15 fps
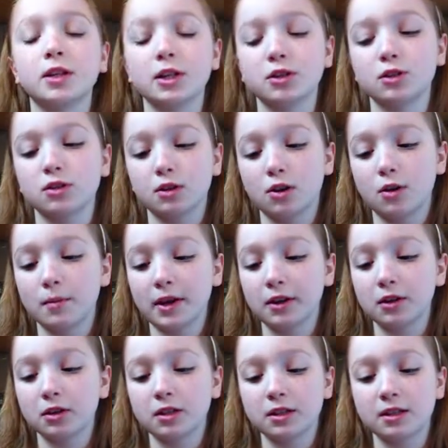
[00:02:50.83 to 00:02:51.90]
delicious. Oh my
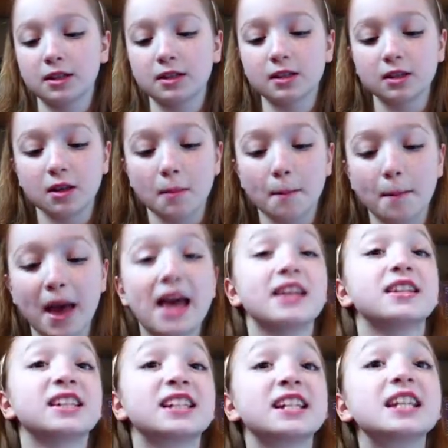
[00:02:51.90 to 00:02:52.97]
goodness, this is the
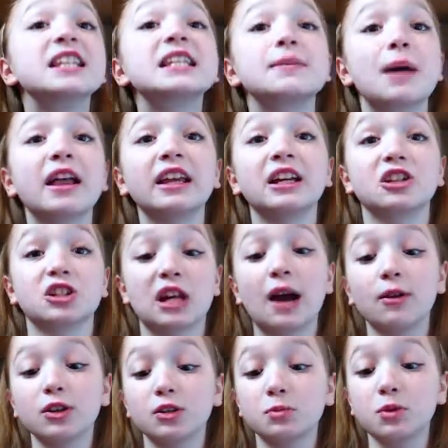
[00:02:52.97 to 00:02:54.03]
best smelling
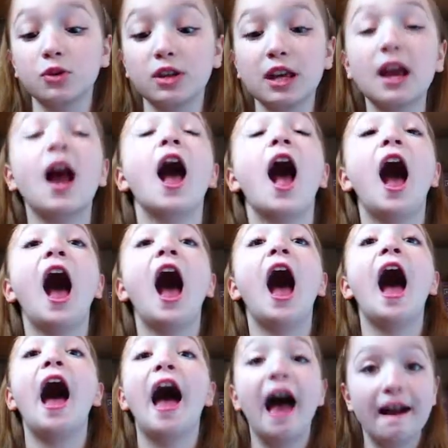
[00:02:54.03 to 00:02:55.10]
shower smoothie
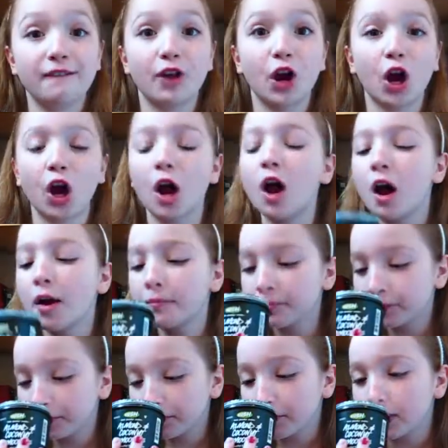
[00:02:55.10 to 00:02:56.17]
ever.
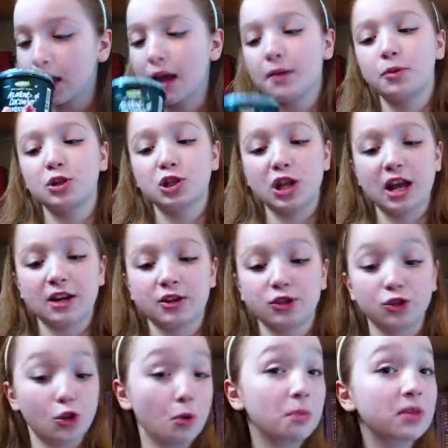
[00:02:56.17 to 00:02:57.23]
I wish they had
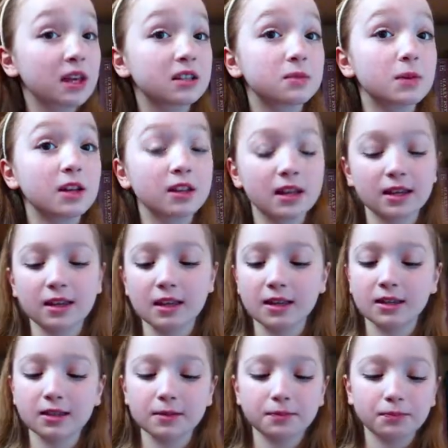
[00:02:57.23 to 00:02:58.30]
a soap that smelled like
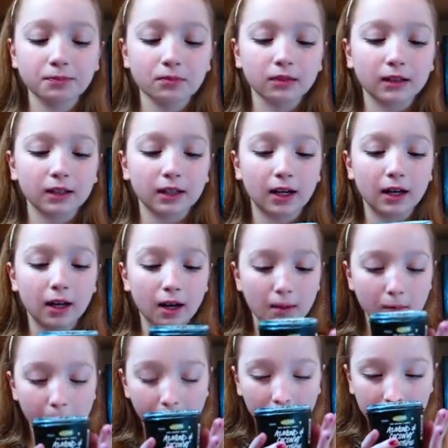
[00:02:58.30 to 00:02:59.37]
this.
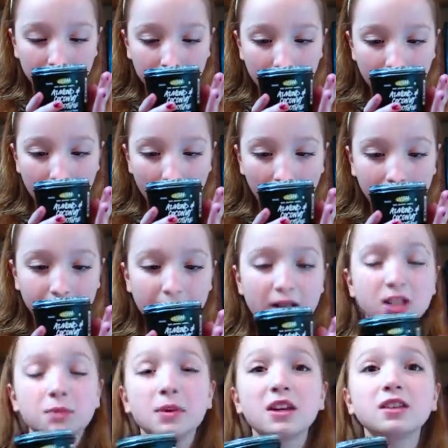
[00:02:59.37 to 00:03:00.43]
Um,
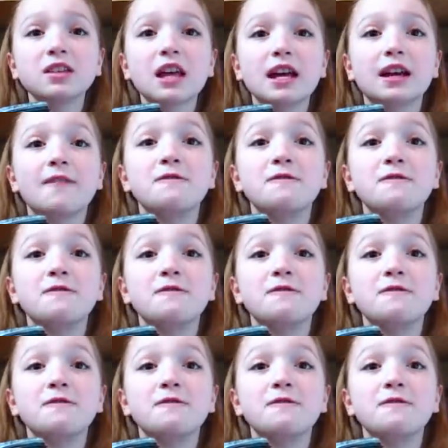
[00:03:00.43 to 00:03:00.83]
smells like